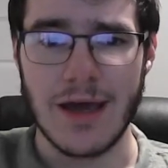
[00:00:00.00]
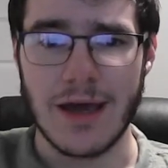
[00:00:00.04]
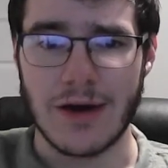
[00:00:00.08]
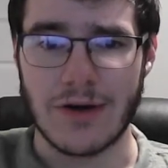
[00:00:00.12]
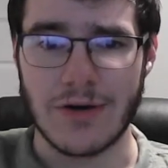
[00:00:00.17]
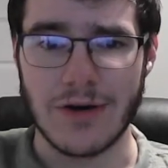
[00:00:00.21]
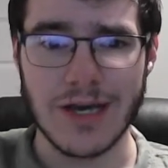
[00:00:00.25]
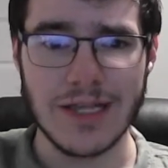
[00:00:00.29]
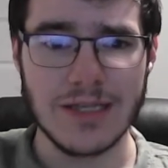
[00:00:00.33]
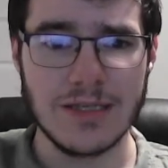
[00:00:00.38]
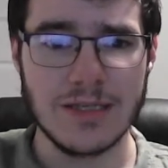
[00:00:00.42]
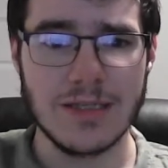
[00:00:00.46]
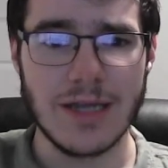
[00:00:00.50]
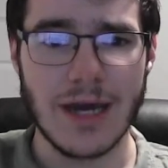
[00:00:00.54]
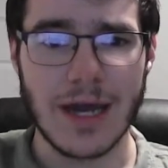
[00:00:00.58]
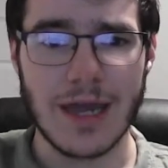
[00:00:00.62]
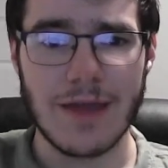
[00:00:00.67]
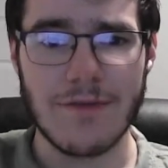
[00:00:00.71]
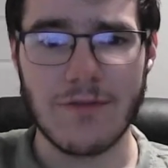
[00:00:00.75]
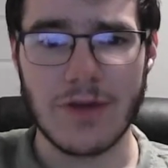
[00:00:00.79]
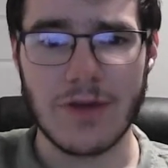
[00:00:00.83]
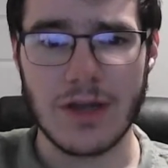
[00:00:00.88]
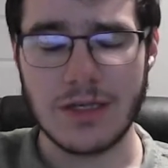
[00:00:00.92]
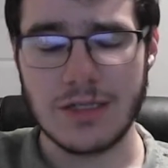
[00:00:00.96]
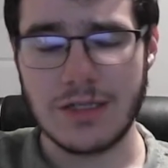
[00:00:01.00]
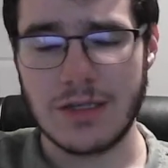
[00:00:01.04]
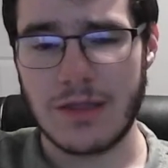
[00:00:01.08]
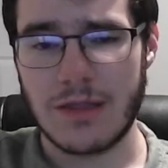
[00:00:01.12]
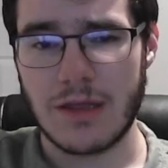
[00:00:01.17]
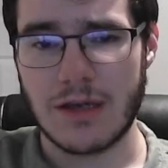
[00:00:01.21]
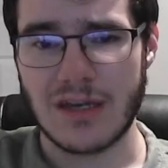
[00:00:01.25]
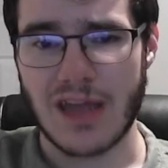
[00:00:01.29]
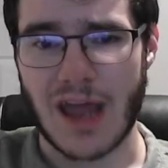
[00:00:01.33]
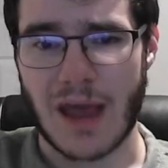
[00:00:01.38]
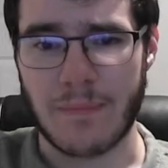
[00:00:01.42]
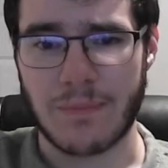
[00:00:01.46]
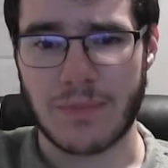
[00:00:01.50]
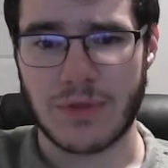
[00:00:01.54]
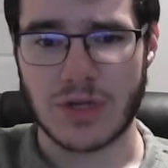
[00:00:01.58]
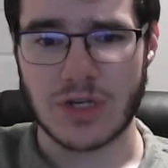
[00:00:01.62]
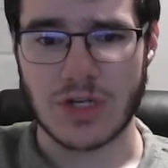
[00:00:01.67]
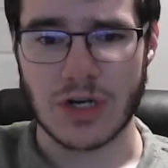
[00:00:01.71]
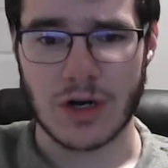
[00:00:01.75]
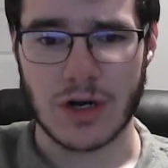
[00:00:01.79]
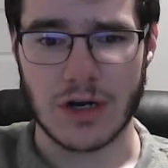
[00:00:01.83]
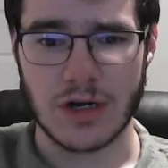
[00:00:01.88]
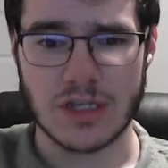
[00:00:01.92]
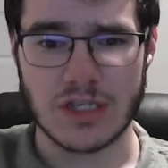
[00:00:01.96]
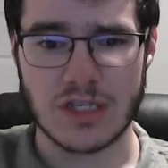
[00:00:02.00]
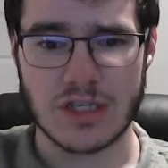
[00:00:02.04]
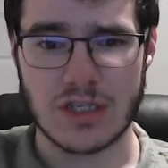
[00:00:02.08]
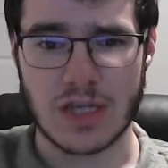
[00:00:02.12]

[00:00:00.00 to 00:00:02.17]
Let's dive into the depth charts